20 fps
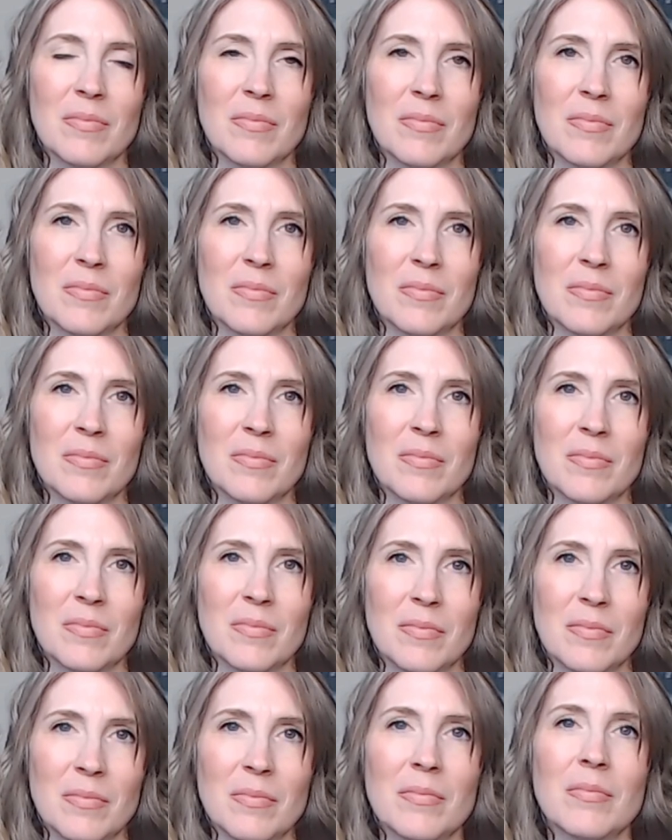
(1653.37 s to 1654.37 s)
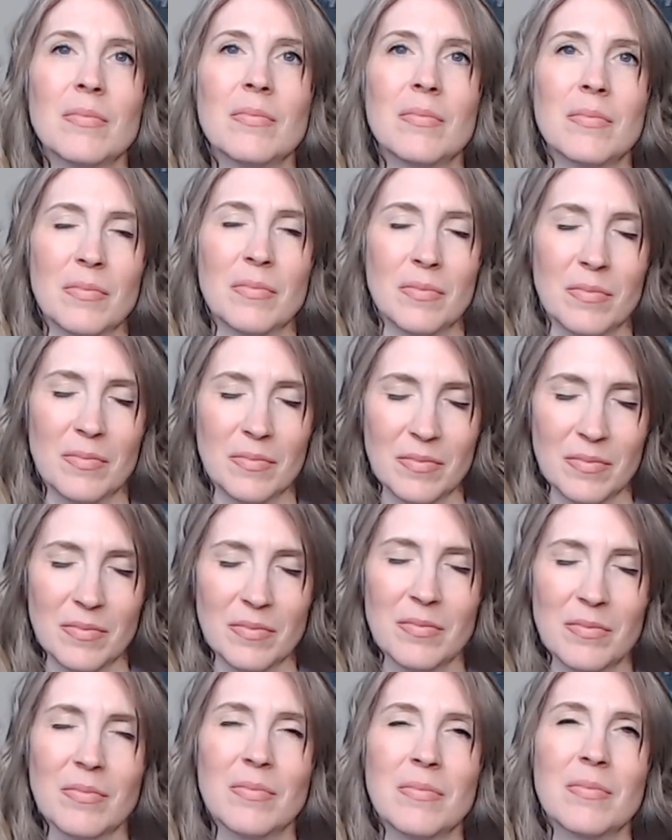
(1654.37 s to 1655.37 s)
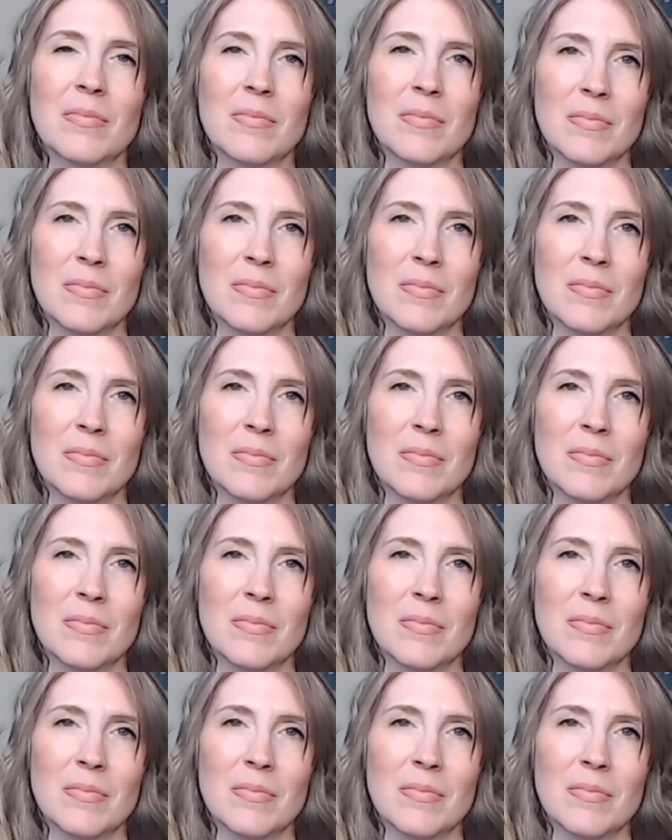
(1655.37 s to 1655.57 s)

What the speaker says: (silent)